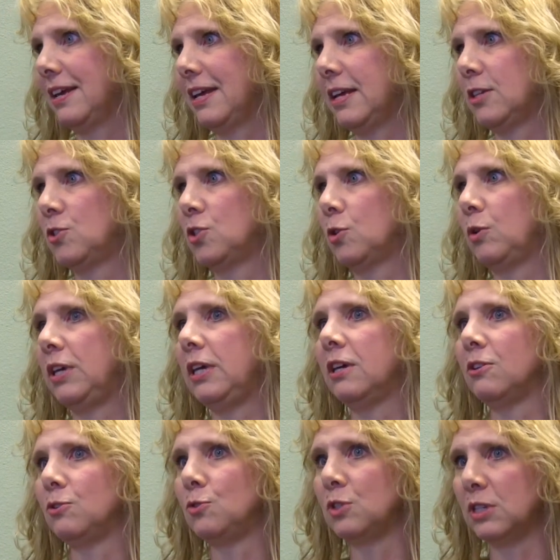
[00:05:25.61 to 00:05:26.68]
And so he
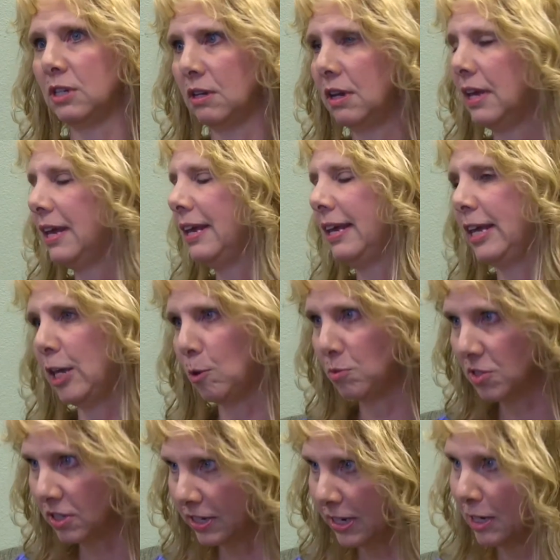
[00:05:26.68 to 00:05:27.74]
goes and he
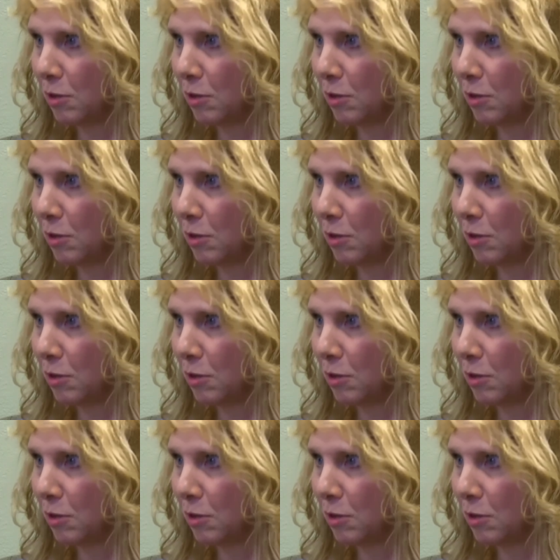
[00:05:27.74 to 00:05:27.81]
helps